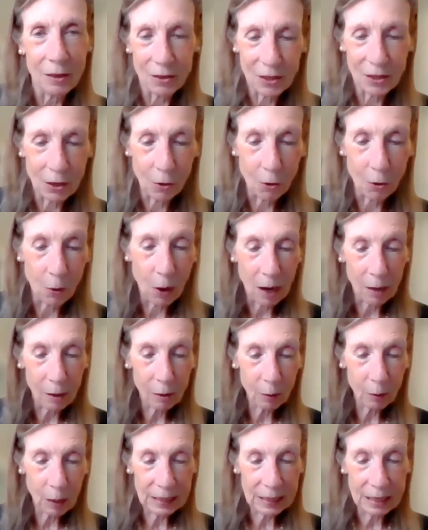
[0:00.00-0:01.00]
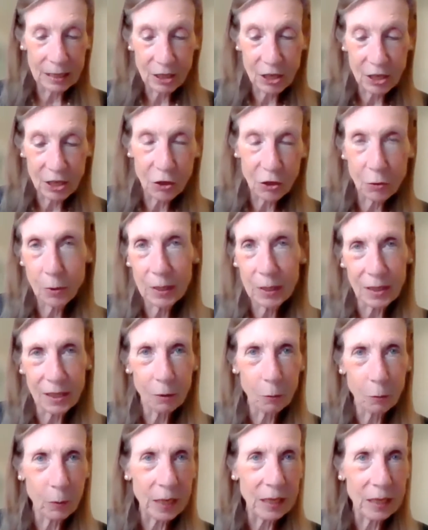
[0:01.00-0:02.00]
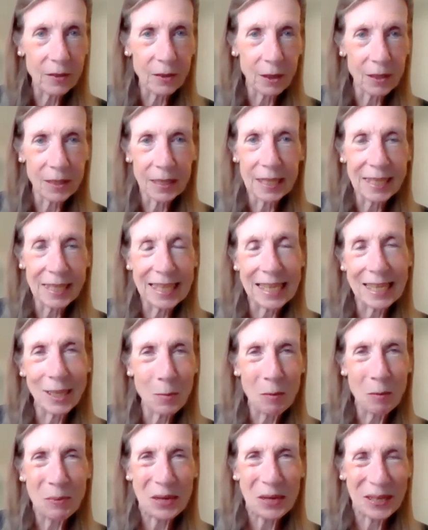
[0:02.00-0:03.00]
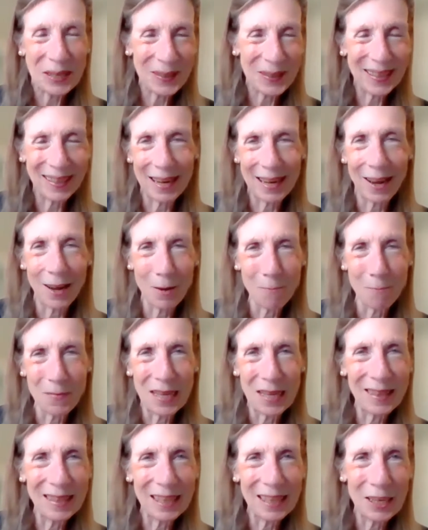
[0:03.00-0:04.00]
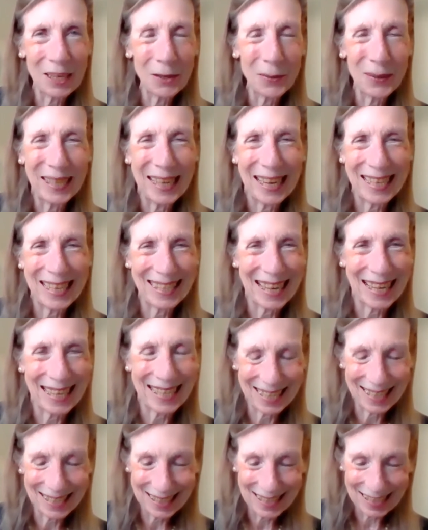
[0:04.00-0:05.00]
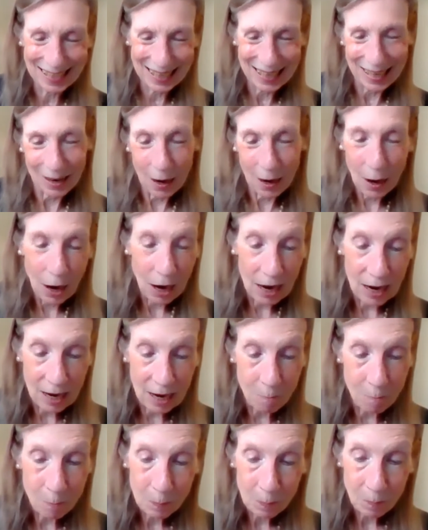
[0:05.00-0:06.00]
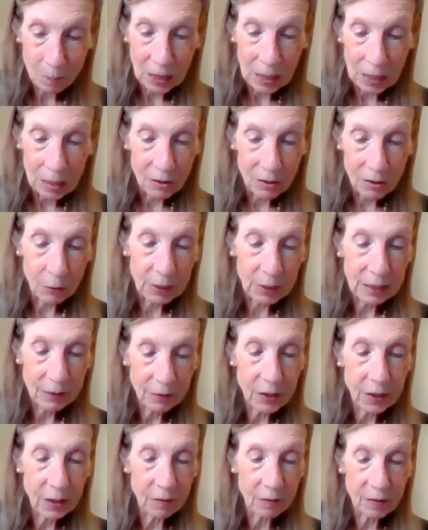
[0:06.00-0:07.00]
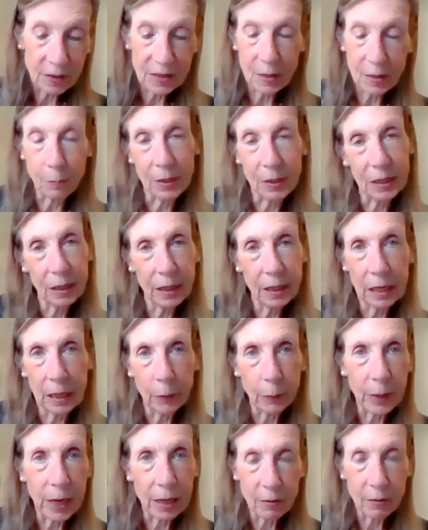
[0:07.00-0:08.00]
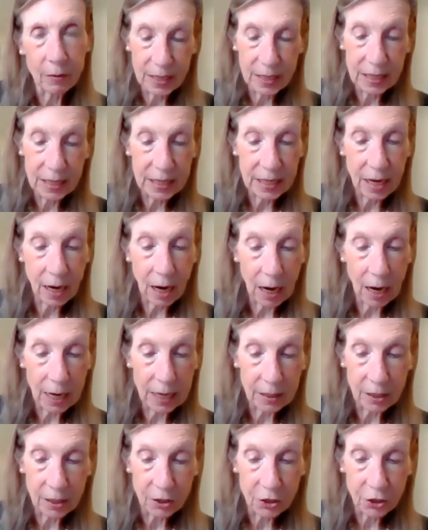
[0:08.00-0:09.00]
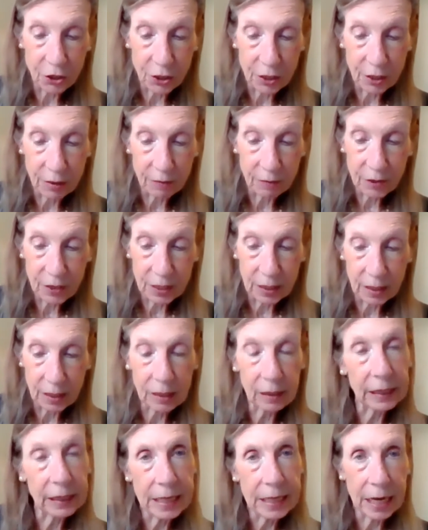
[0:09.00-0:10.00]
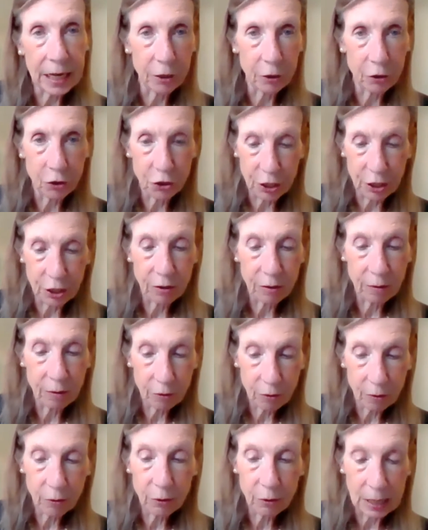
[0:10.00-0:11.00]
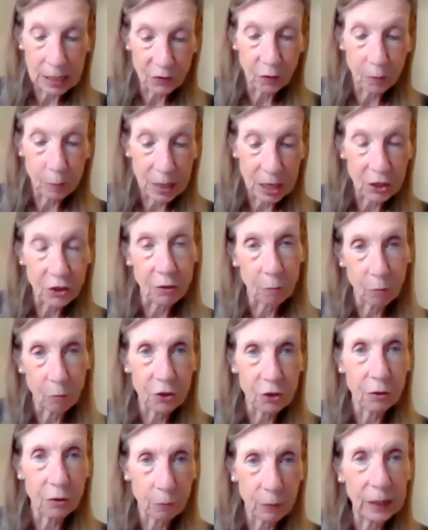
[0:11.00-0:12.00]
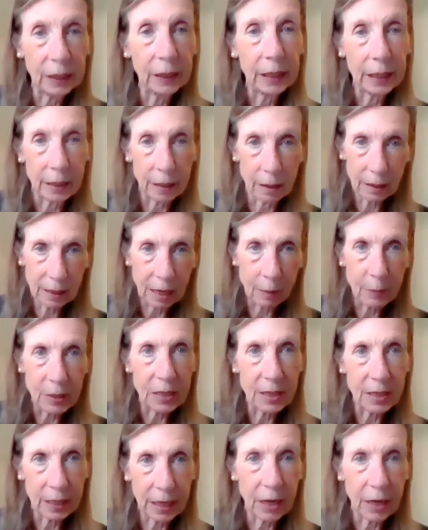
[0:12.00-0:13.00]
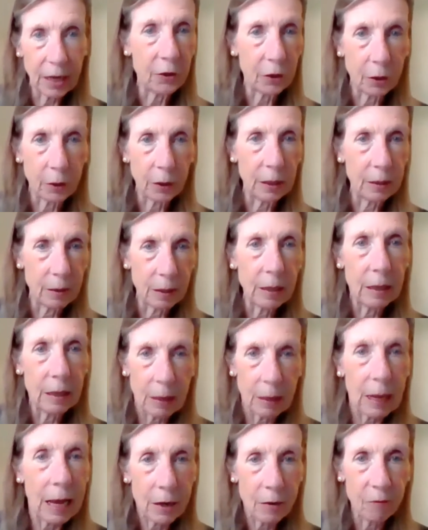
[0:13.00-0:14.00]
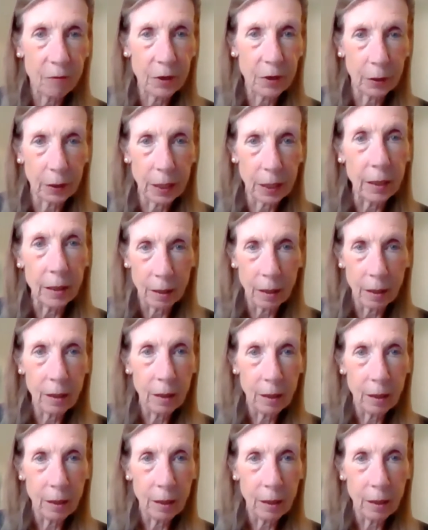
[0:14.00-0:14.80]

So I'll continue until we start to see them appear um, in the Q&A section. Um, so given the visibility around DEI initiatives and the clean energy transformation, which are really coming together and at a very